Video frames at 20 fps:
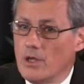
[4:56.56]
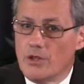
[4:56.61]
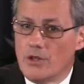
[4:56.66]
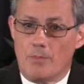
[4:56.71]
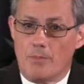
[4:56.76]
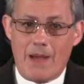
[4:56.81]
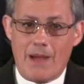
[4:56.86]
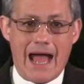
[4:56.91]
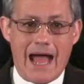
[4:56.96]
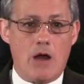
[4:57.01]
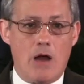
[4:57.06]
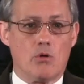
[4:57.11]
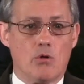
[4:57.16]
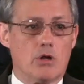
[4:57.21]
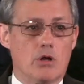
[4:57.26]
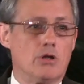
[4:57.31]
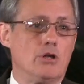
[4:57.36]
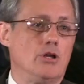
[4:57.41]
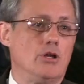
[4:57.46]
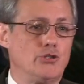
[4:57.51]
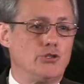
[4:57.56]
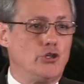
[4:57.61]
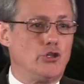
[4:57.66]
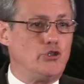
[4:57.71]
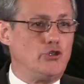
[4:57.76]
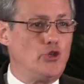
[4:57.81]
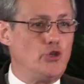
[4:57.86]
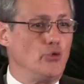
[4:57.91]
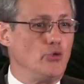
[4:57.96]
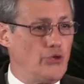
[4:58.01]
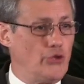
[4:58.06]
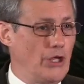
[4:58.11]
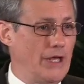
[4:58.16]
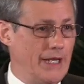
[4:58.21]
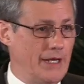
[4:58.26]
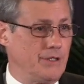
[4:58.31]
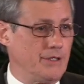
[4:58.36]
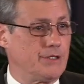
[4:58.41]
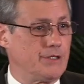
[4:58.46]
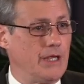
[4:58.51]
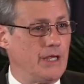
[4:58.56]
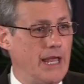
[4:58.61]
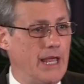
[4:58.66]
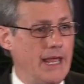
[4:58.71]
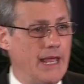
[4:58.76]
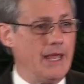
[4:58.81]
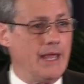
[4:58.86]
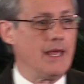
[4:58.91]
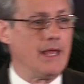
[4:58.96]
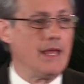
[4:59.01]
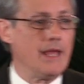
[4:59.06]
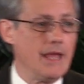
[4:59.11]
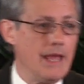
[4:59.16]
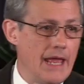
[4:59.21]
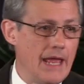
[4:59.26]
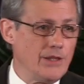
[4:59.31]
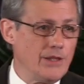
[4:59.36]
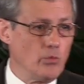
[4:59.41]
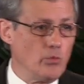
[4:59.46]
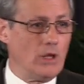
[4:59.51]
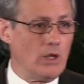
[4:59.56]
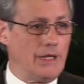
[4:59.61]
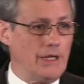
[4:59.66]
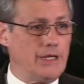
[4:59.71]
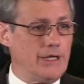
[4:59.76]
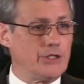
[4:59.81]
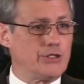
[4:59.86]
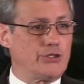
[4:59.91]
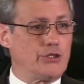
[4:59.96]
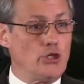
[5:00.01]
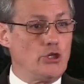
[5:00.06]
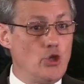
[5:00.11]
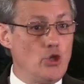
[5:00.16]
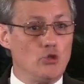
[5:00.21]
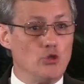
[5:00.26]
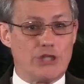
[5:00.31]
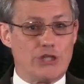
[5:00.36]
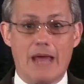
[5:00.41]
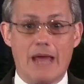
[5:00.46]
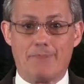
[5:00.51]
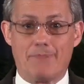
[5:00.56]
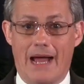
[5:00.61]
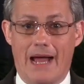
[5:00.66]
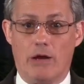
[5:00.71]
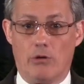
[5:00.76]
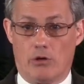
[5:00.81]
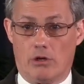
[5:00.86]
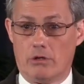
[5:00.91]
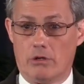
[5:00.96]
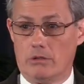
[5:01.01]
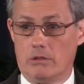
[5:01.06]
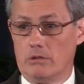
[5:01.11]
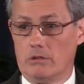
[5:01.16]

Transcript: the power to do things and the willingness to use that power.